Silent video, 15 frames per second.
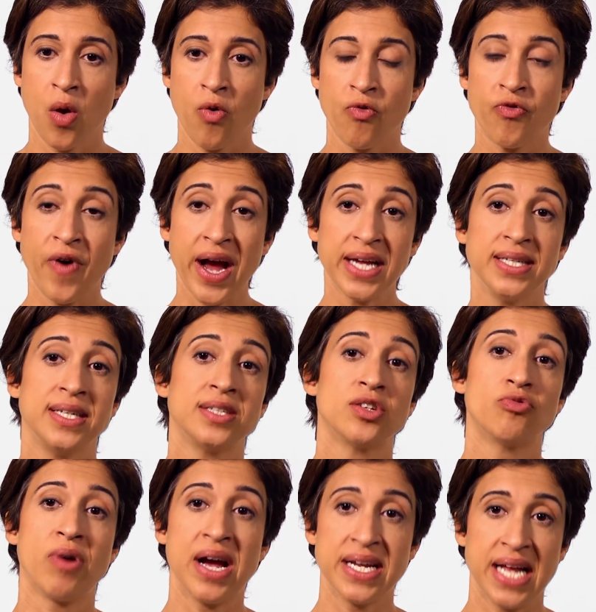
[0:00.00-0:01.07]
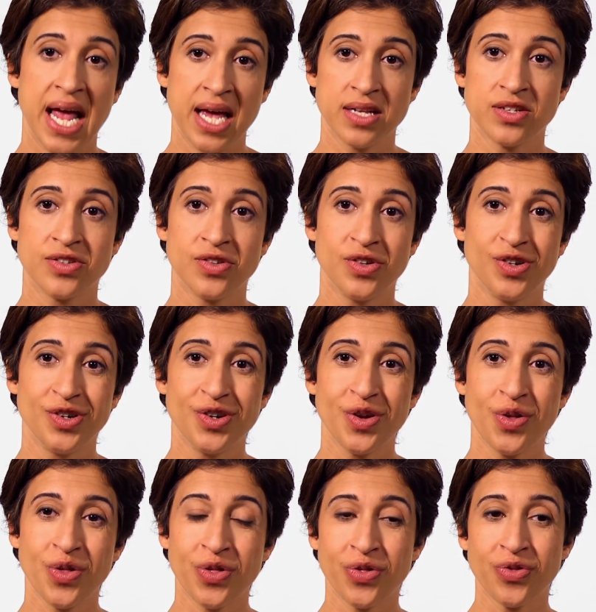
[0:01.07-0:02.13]
finding the right answer
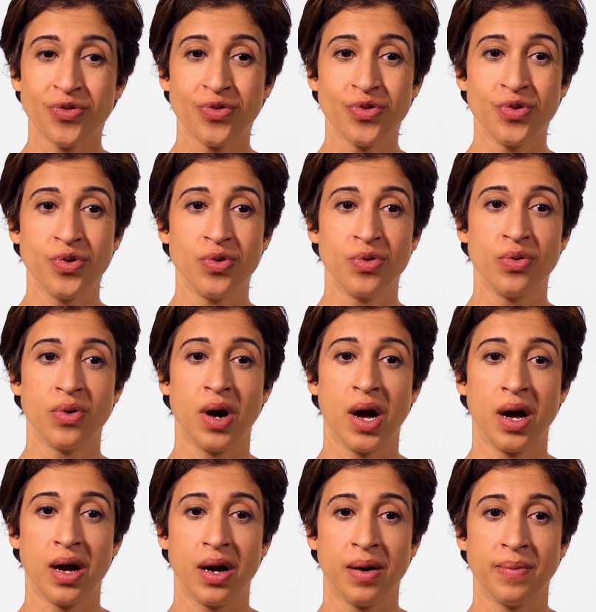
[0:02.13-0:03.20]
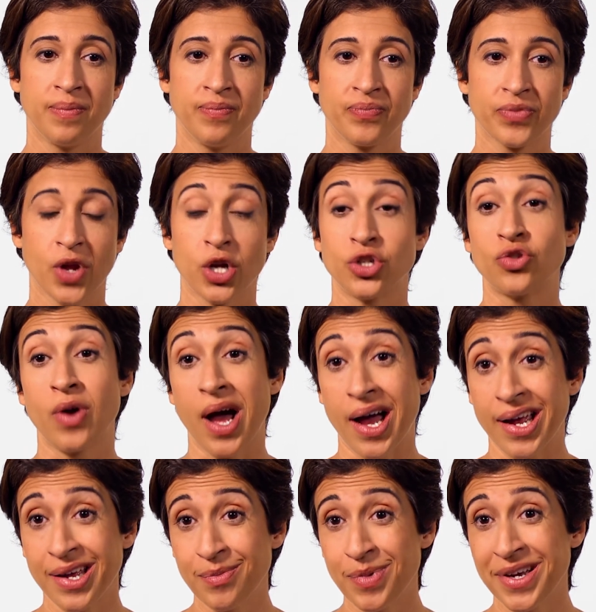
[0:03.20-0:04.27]
through um, a
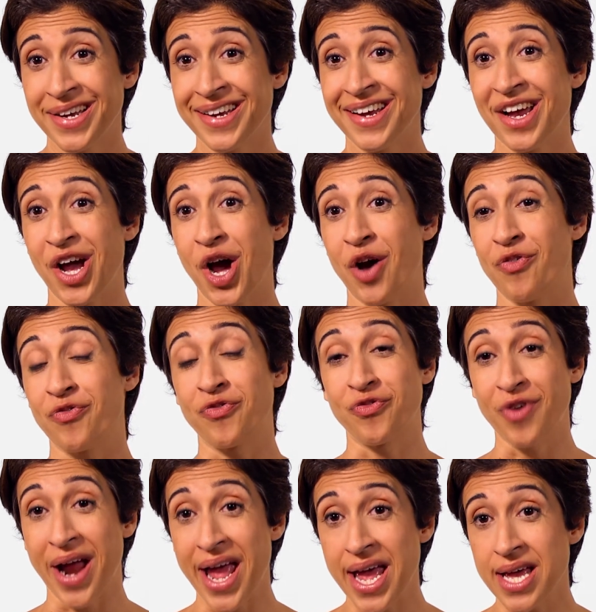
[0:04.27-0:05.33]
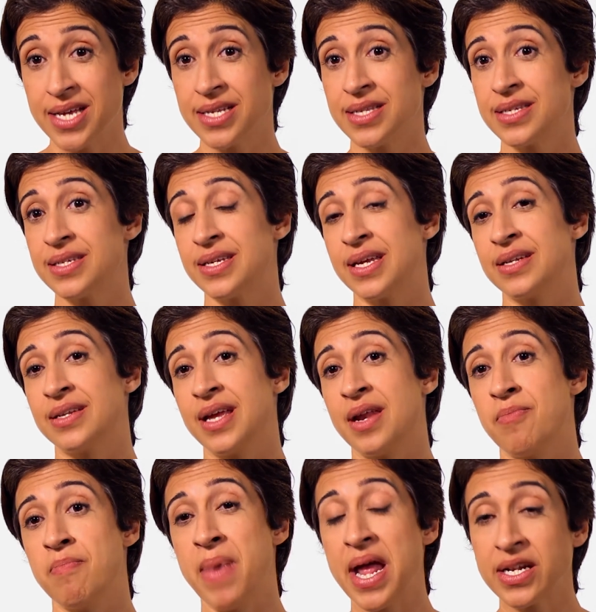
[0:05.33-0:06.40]
tribe of friends and,
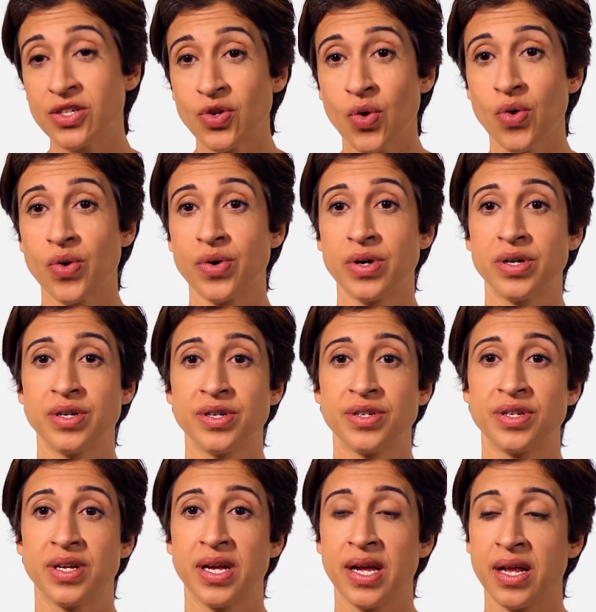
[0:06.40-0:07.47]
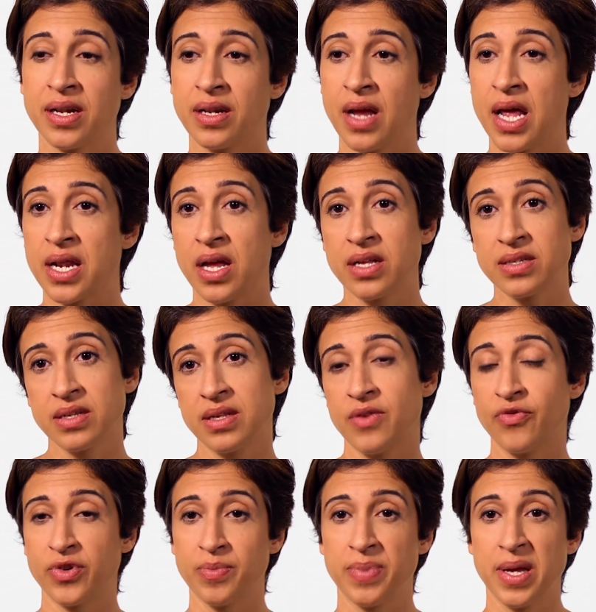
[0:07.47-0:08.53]
and mentors and, and lots of
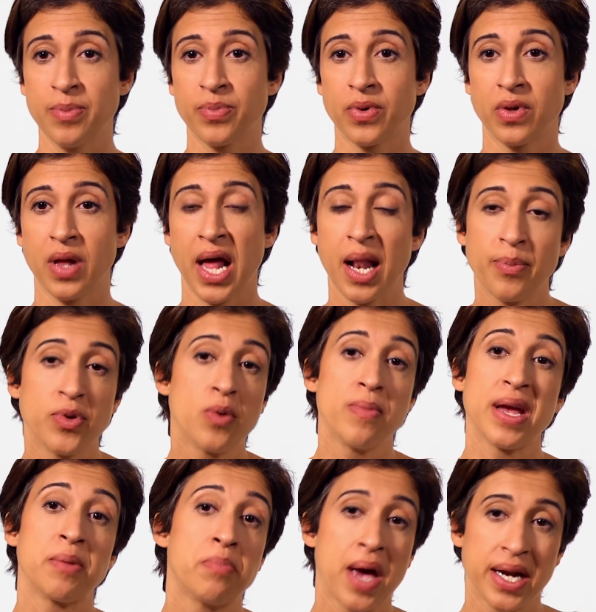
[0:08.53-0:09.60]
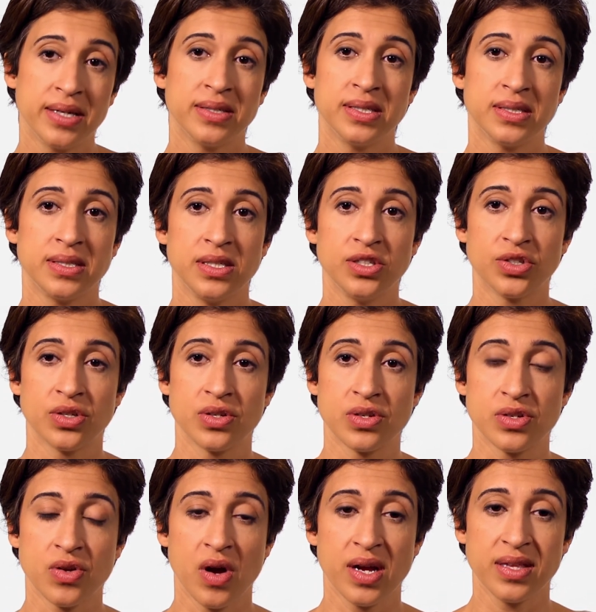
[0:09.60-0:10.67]
different people help you make better decisions.
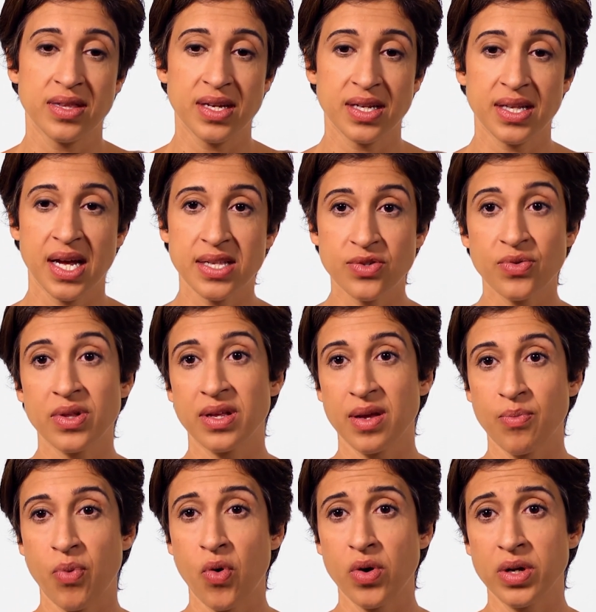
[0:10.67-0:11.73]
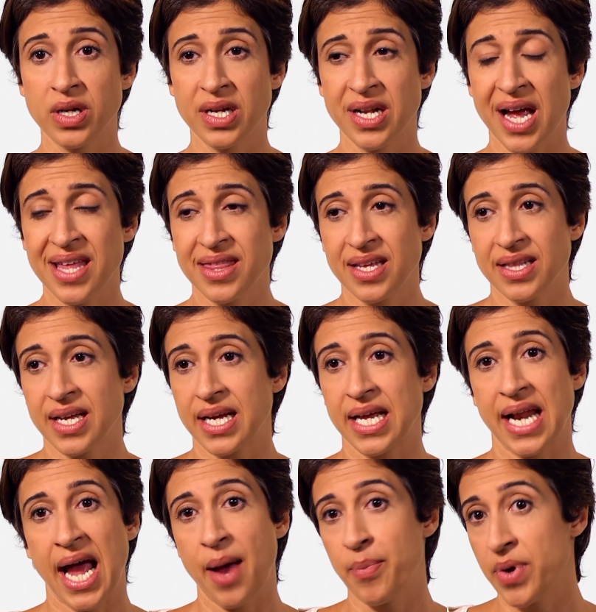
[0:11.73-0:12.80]
So I think that's really important. I think that
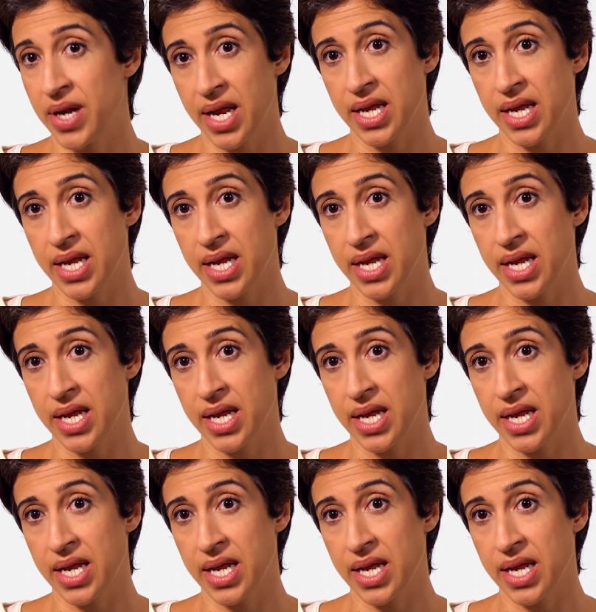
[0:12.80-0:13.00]
can happen